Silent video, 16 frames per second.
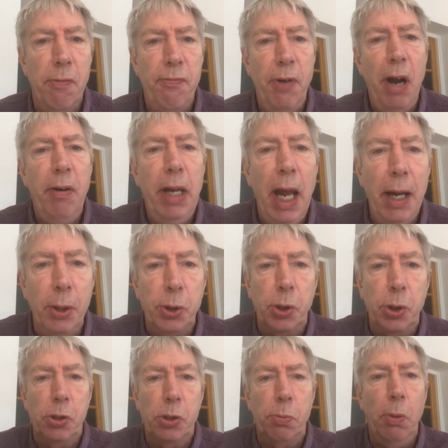very
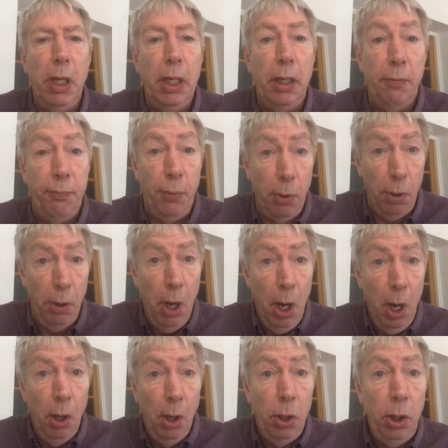anxious week for
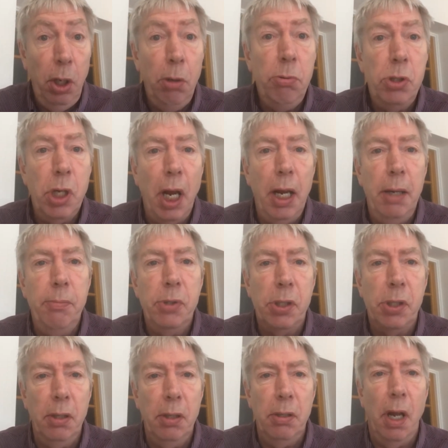you,
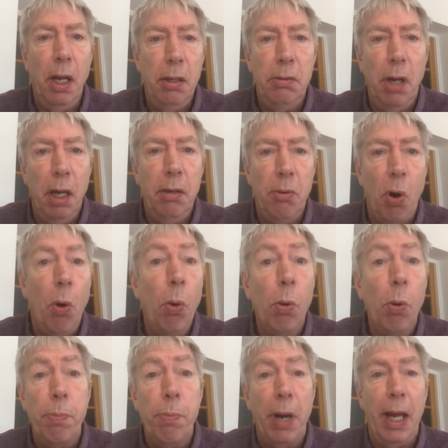James, and
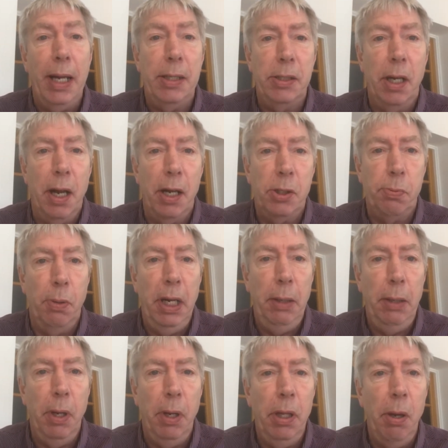all Blades last
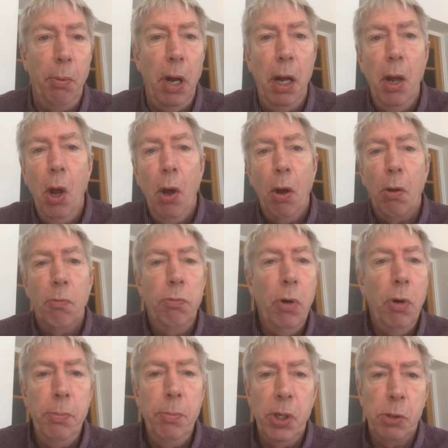week when there were
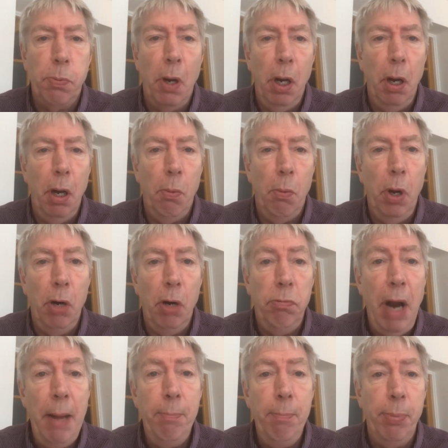rumours were
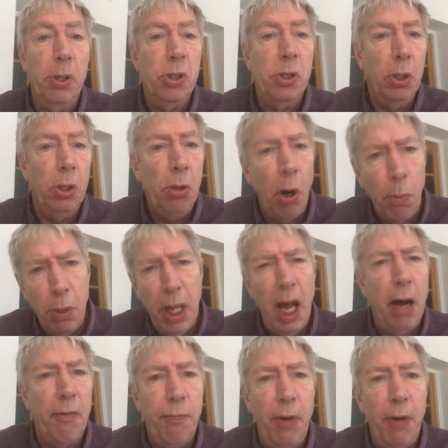rampant and not
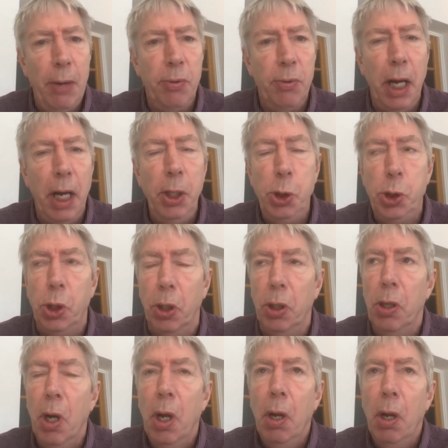without foundation
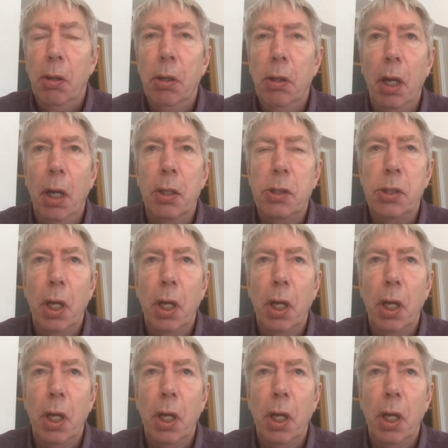that